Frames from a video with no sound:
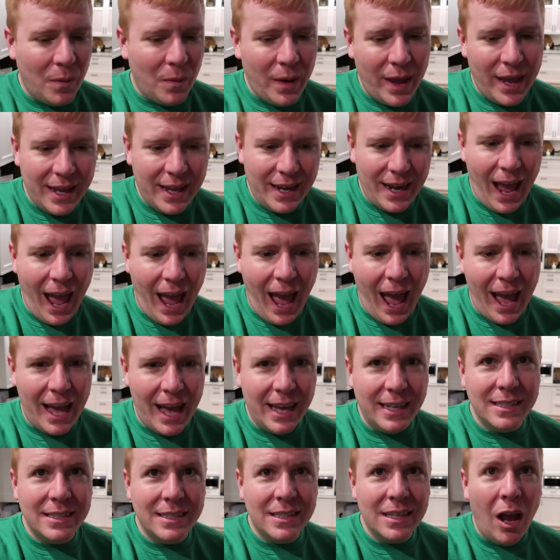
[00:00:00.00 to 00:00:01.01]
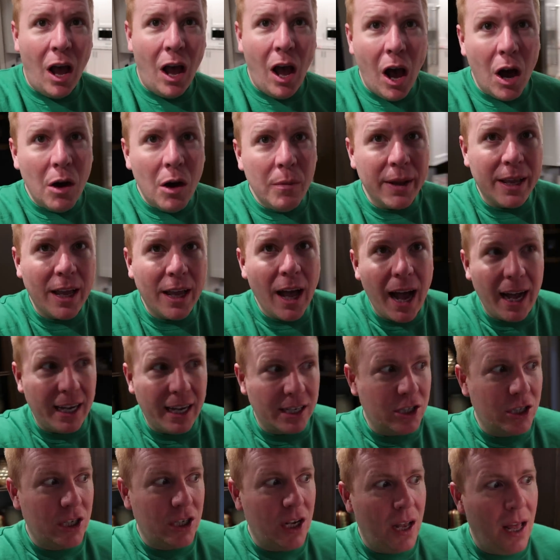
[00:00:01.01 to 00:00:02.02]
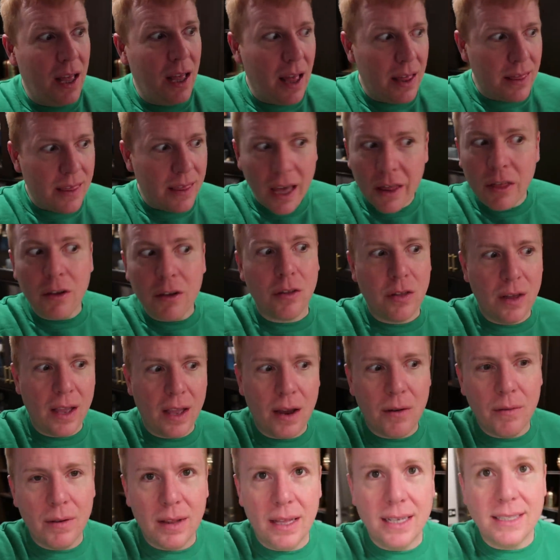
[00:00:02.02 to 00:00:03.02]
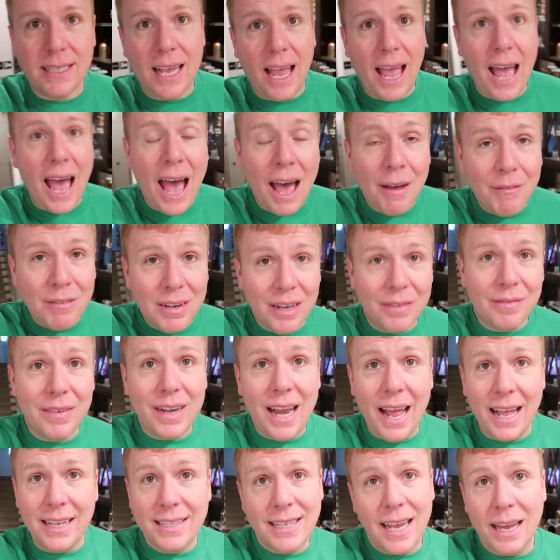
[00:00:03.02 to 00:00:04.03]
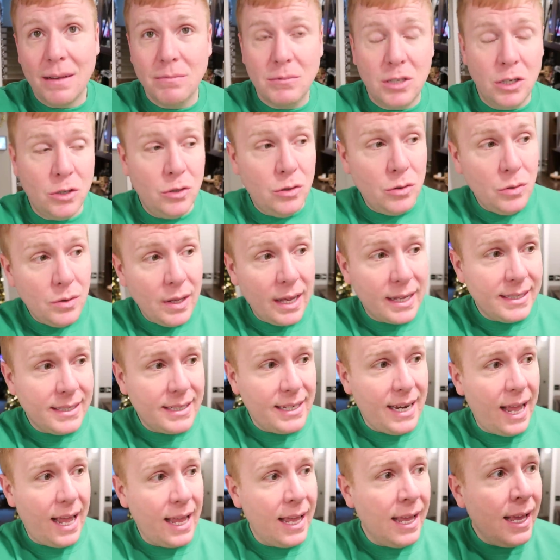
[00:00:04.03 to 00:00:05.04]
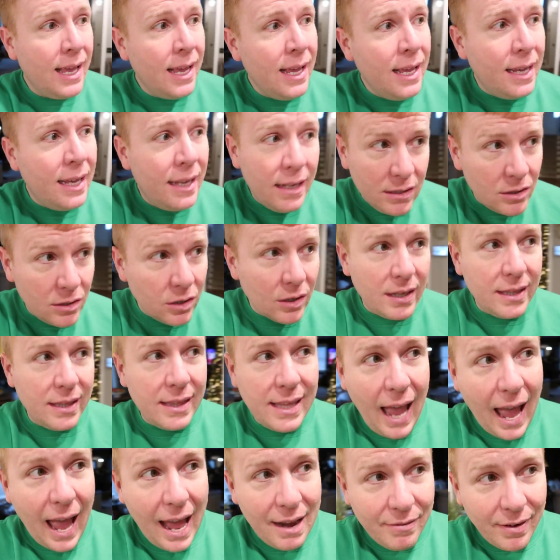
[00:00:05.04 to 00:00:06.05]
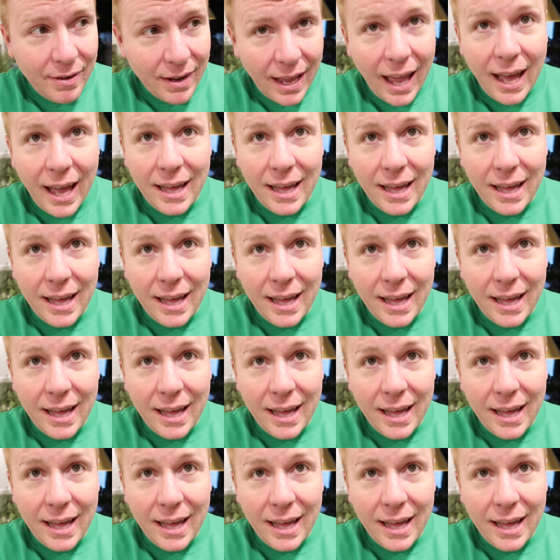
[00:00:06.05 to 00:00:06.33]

way it has. Oh my gosh. The other thing I realized I haven't even had time to do yet today is look at the advent